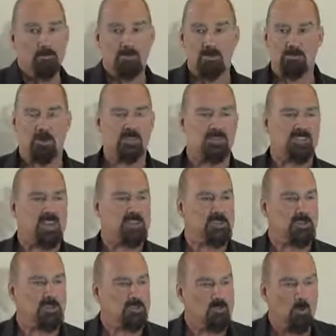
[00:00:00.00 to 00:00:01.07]
But
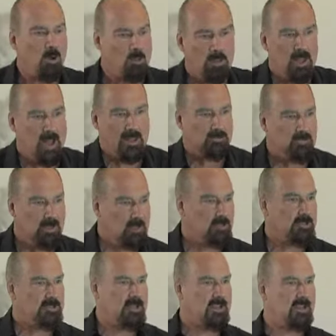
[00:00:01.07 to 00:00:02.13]
Monsanto doesn't want that
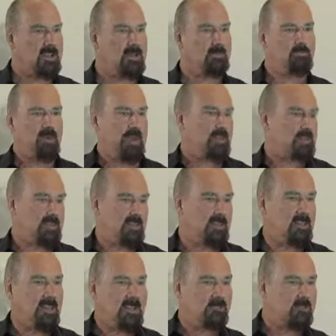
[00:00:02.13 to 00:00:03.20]
because they can't patent it,
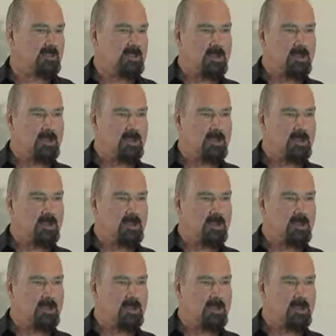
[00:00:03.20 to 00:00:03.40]
and they,